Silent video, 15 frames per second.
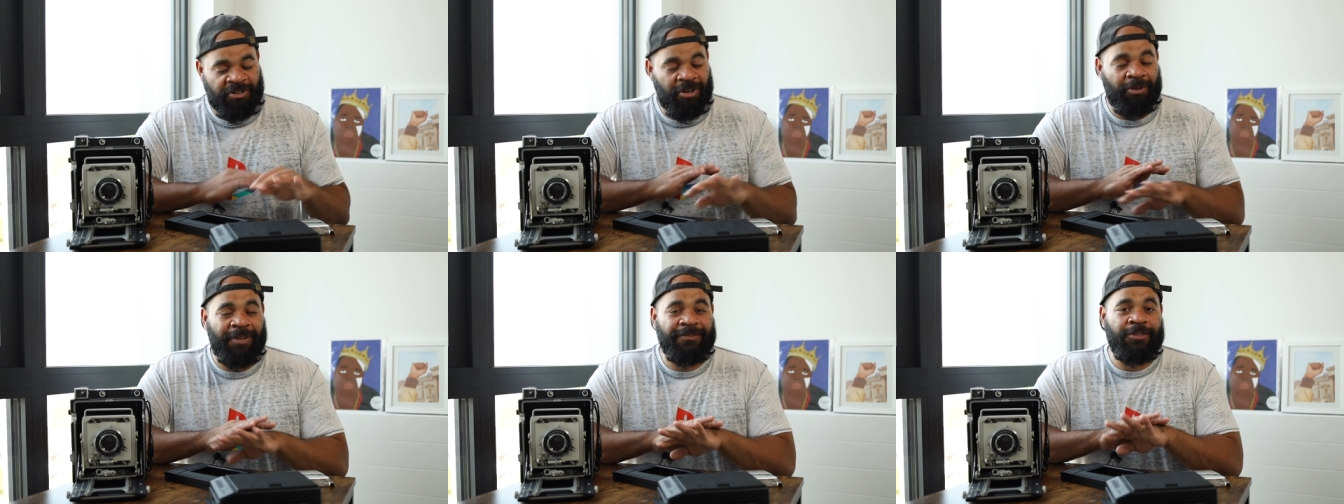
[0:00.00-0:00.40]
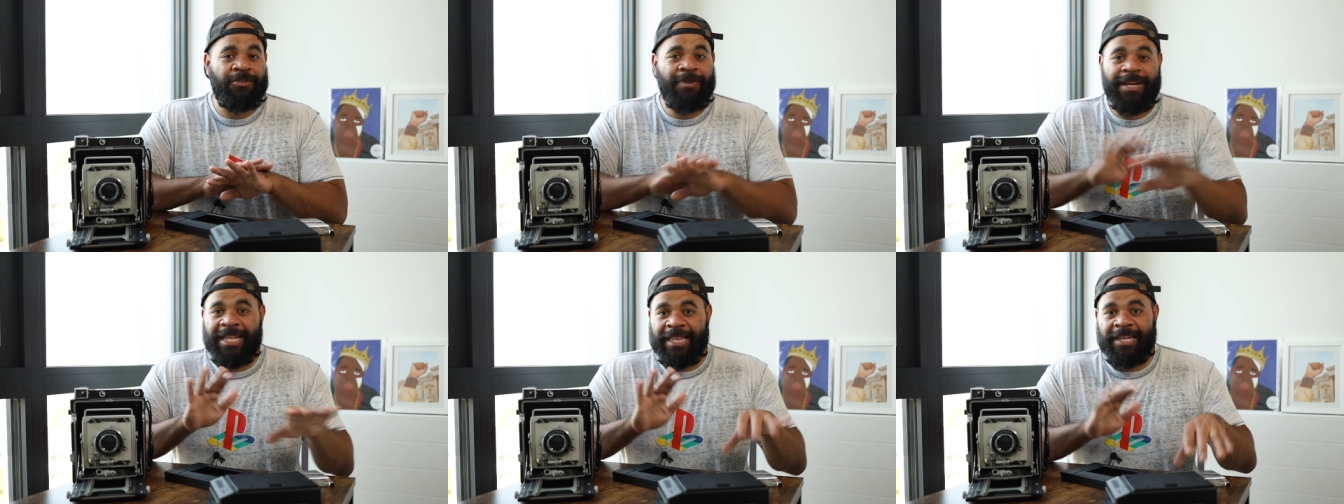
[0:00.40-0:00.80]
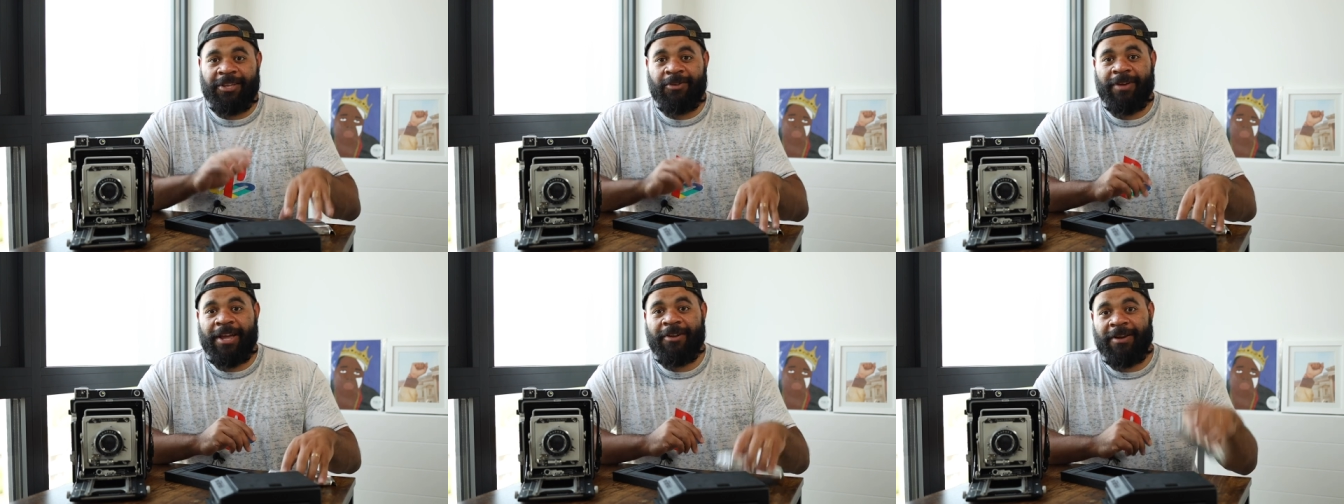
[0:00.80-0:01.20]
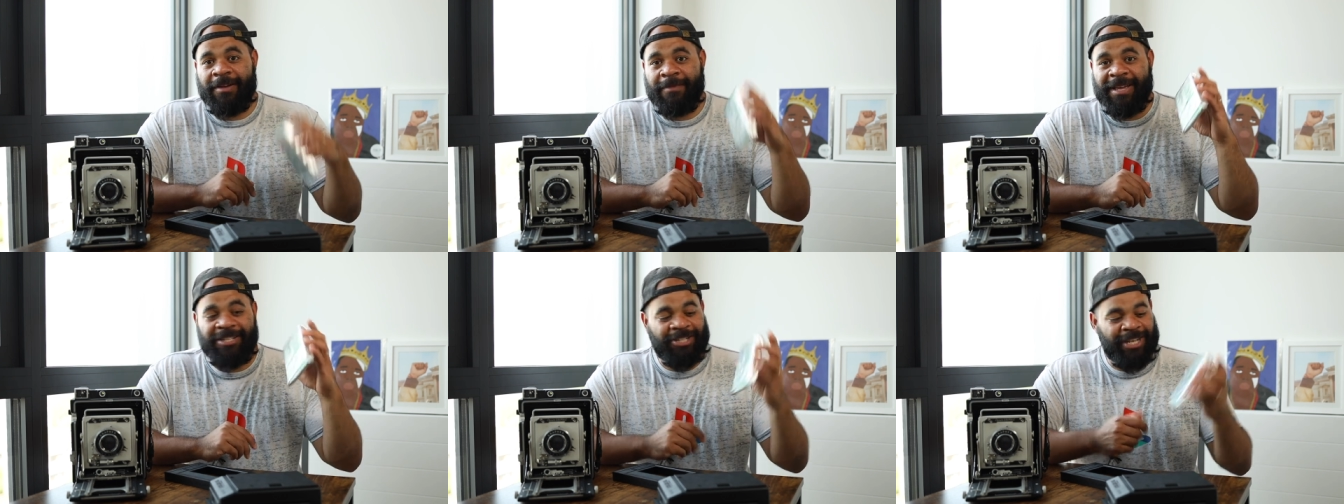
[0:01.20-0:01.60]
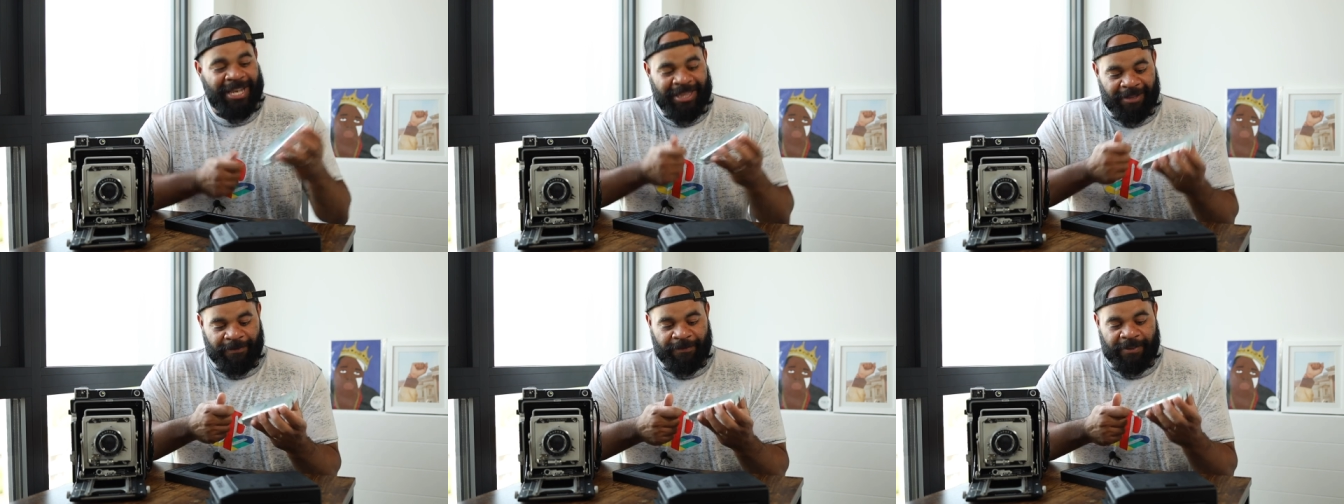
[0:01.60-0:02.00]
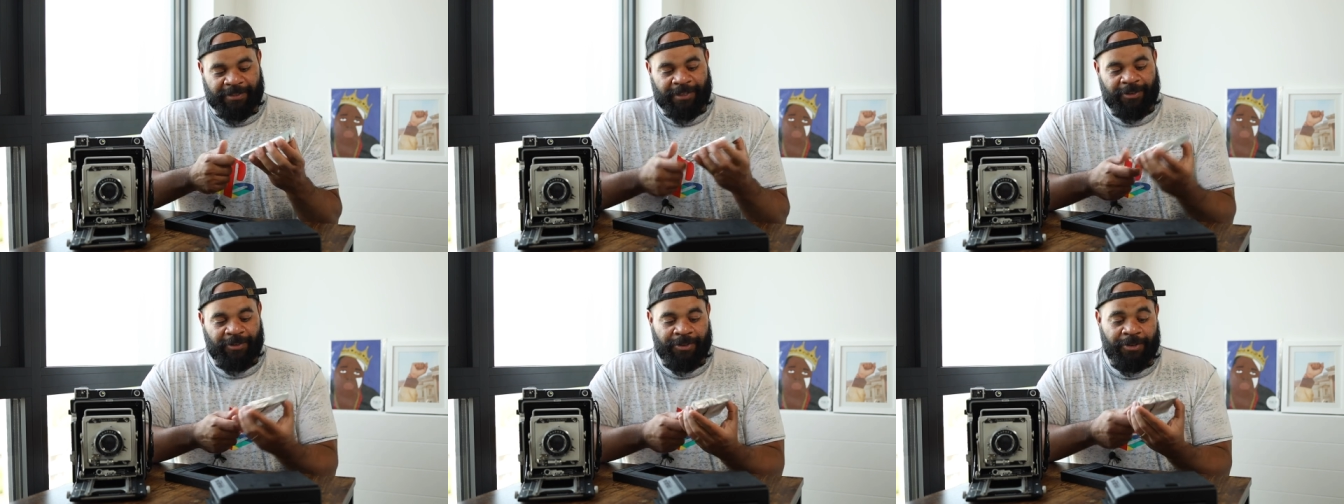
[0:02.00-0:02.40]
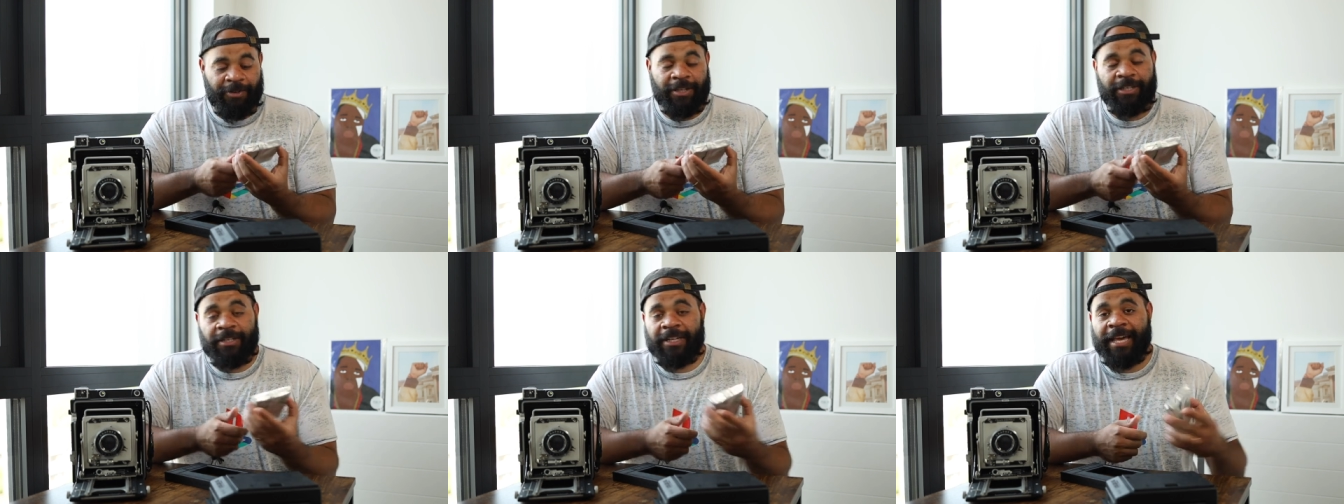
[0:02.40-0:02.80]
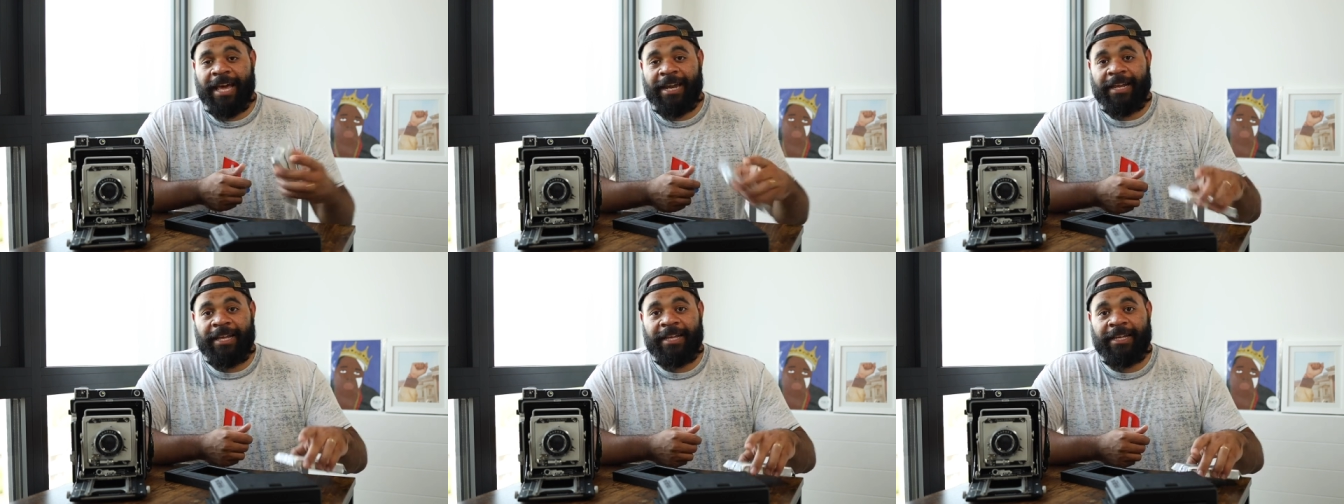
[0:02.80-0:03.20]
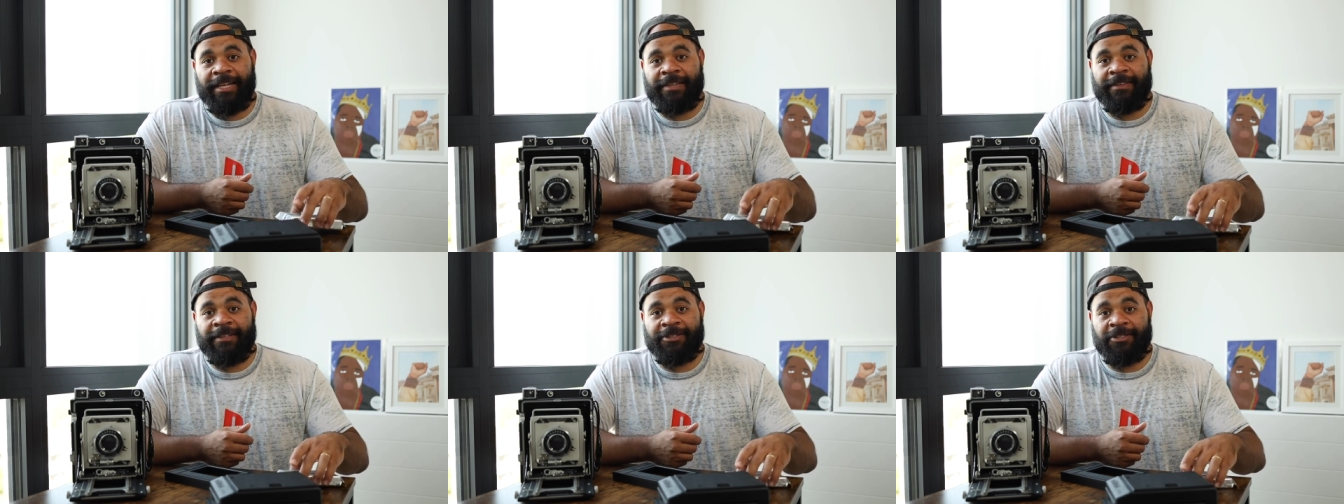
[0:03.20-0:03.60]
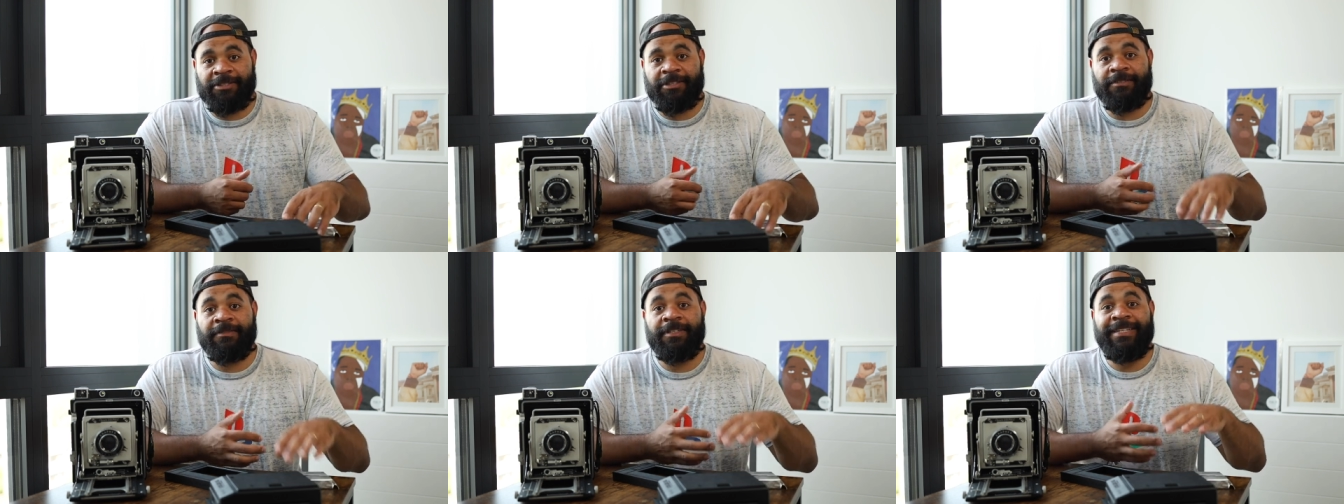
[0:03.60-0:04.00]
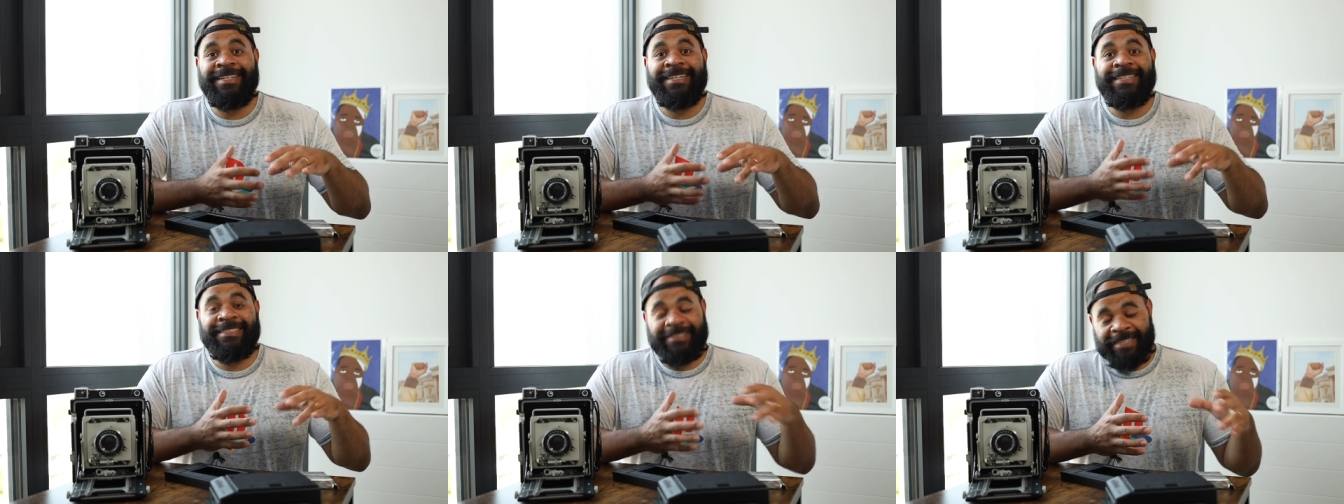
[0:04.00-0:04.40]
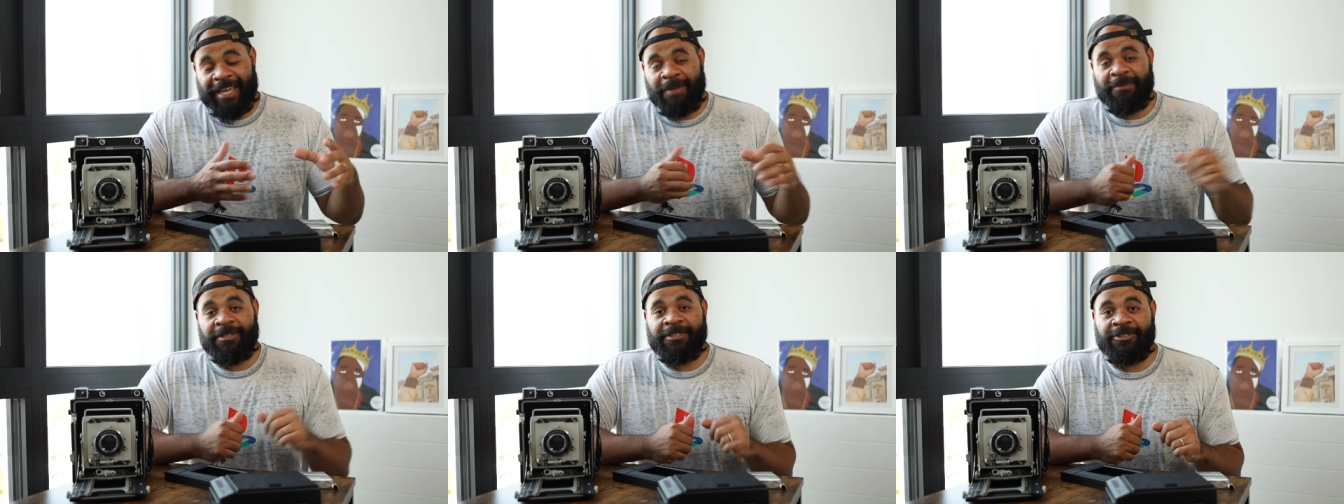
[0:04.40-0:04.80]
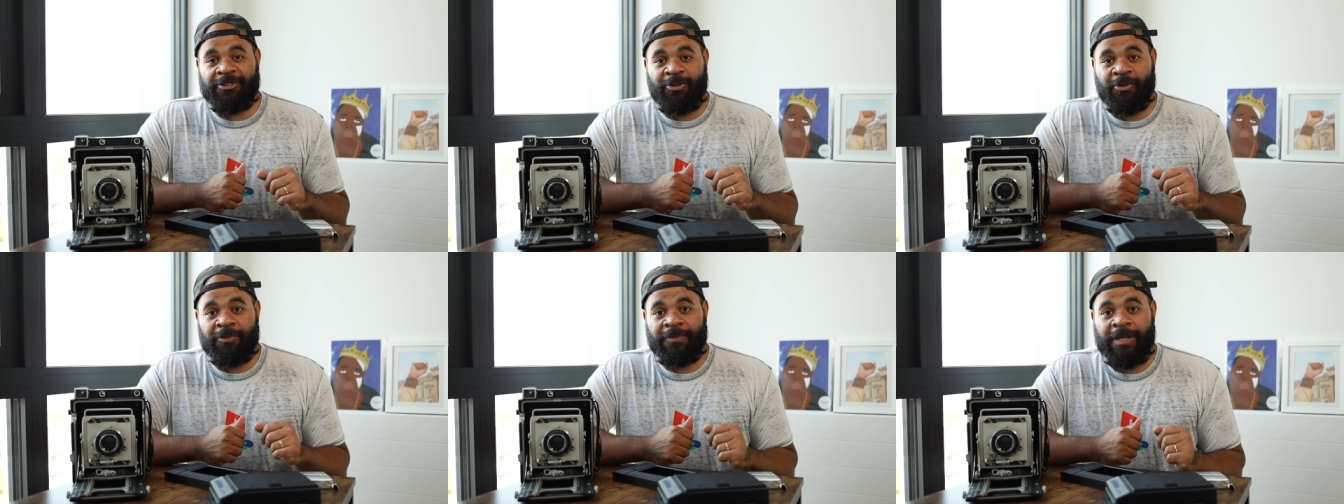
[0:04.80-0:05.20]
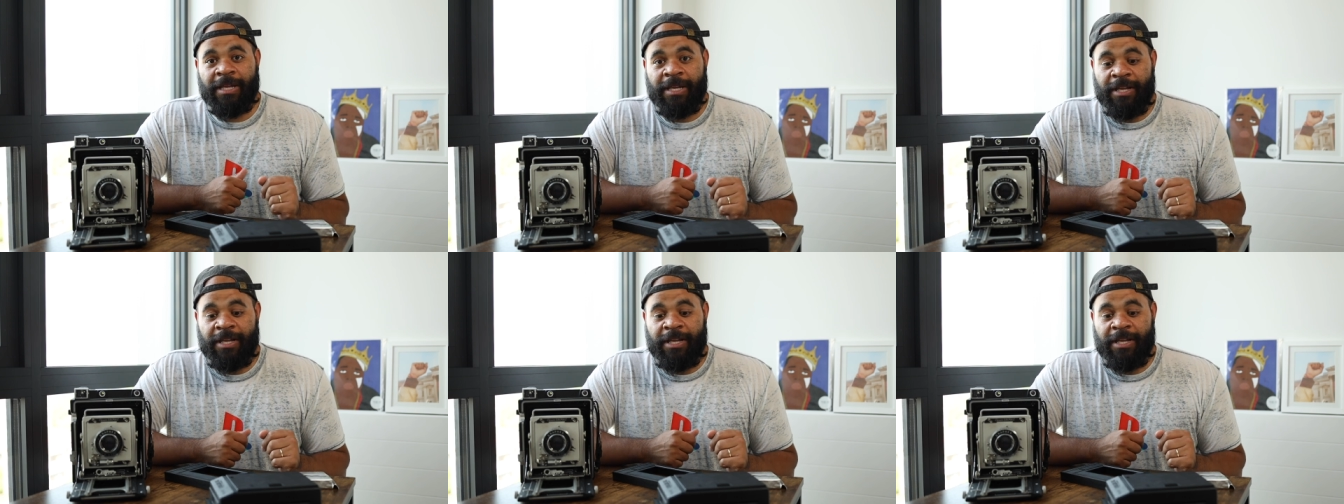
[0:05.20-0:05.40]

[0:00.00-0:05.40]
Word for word: You don't have to do anything. You get your image in the physical and you can look at it and think to yourself, damn, this is cool.